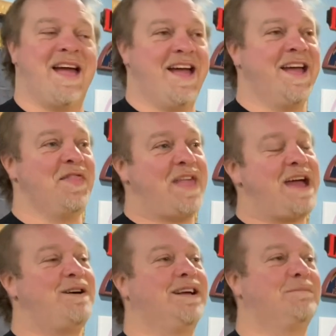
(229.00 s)
And
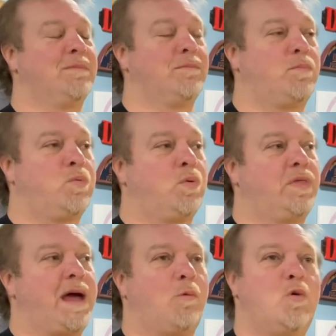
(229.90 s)

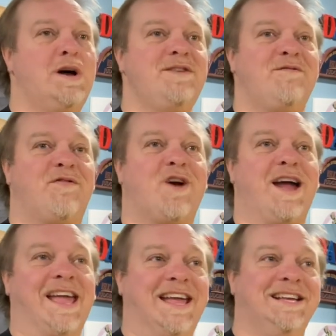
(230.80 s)
that one
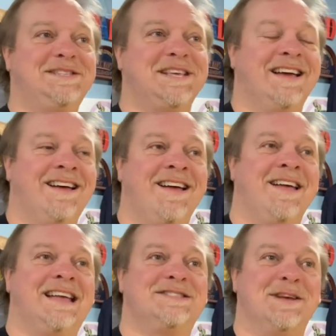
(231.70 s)
phrase
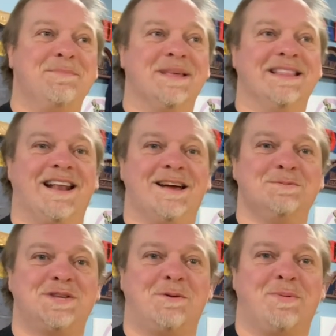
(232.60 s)
is something that
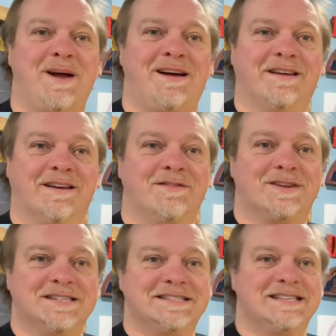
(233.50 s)
I'm so proud of,
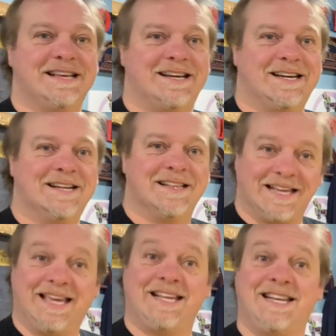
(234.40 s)
because
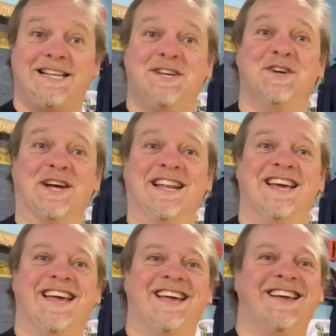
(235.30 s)
the kid did good.
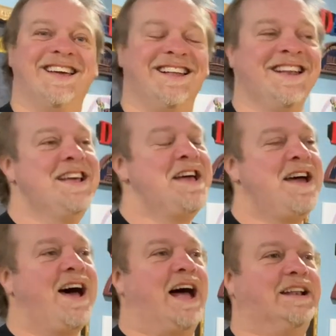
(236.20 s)
And
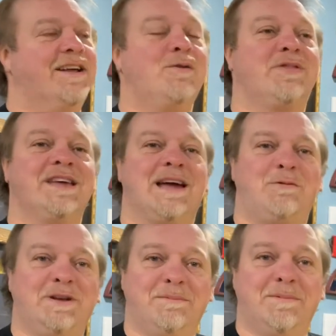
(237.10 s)
I don't think I
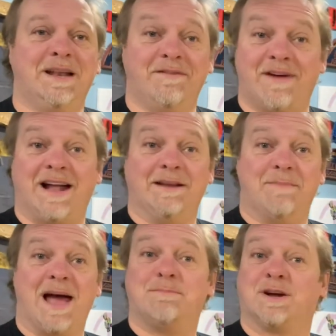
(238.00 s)
would have been invited
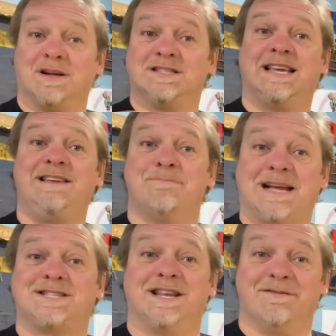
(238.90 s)
back, because he
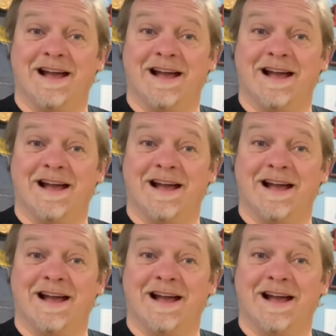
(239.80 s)
basically